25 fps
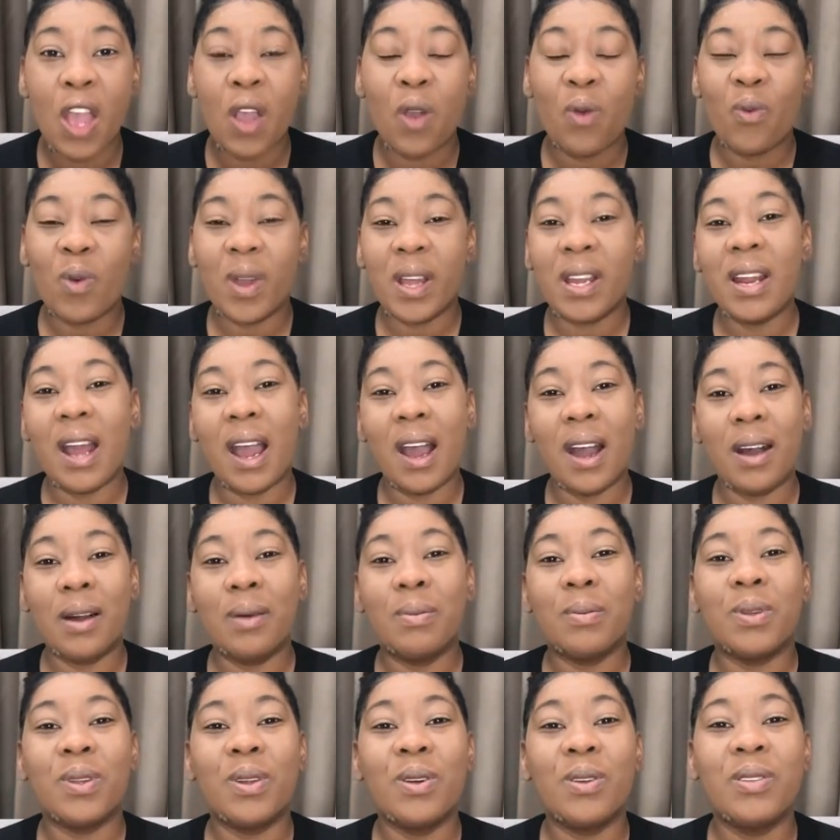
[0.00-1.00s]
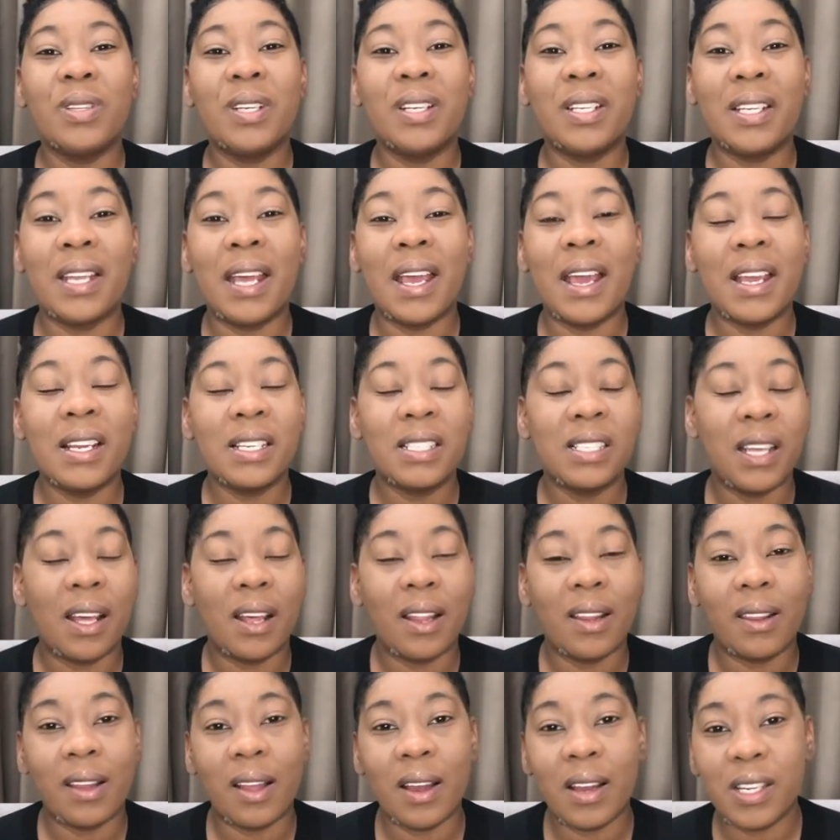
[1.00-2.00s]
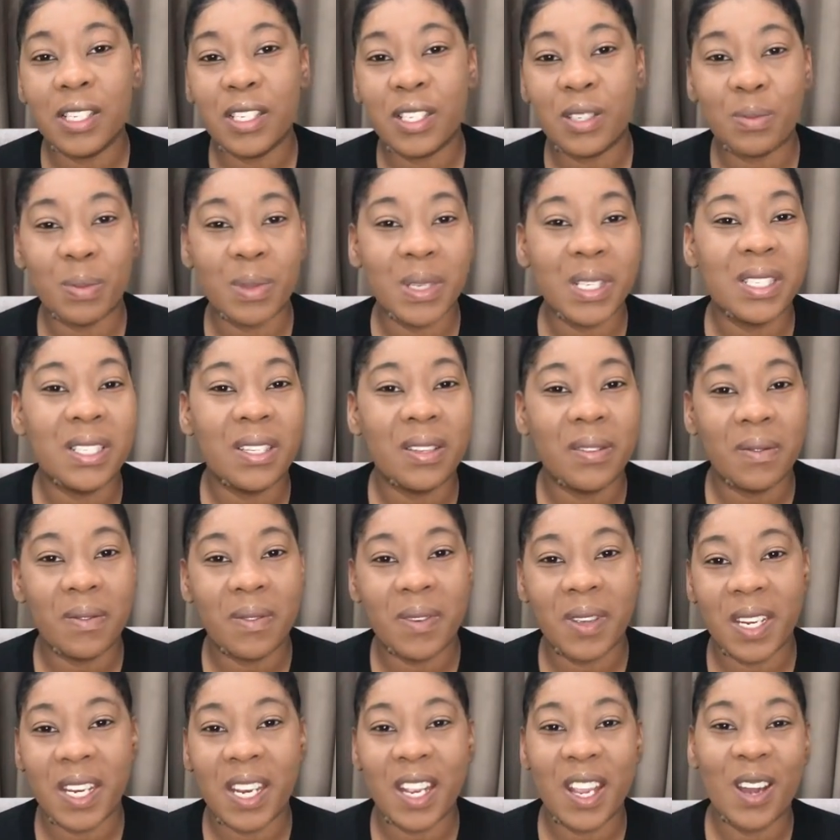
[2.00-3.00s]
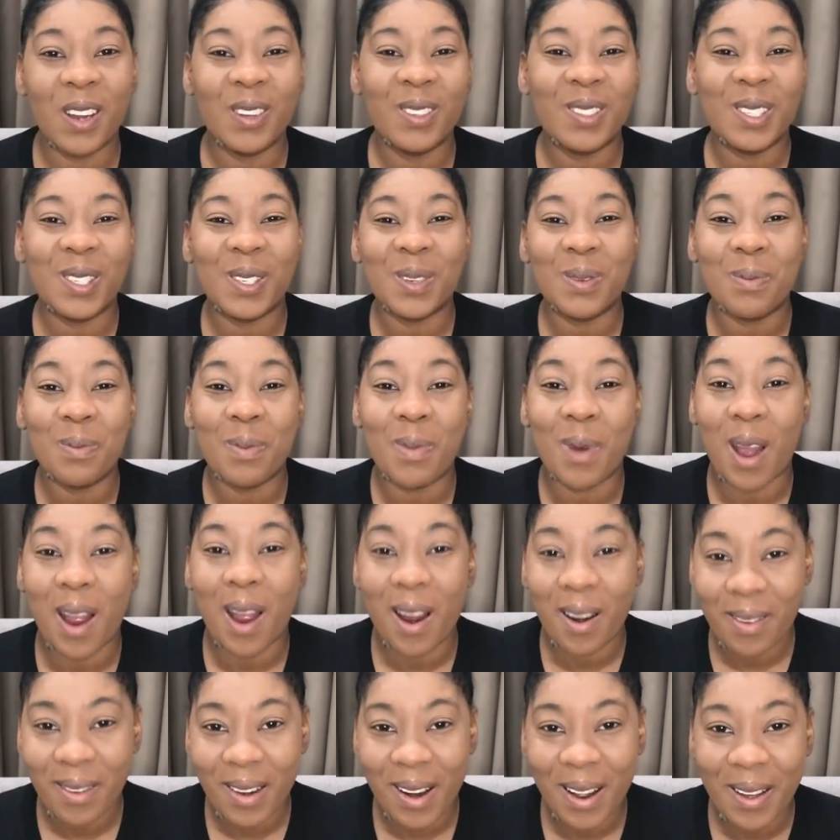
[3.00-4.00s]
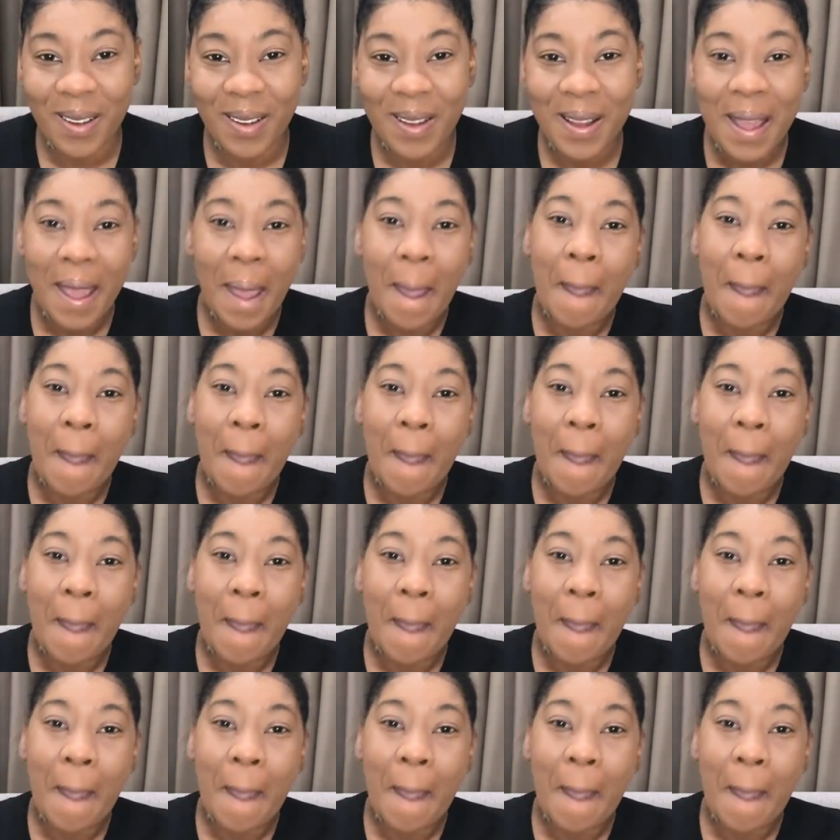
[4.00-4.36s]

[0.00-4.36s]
when I upload the next Launchmas video tomorrow.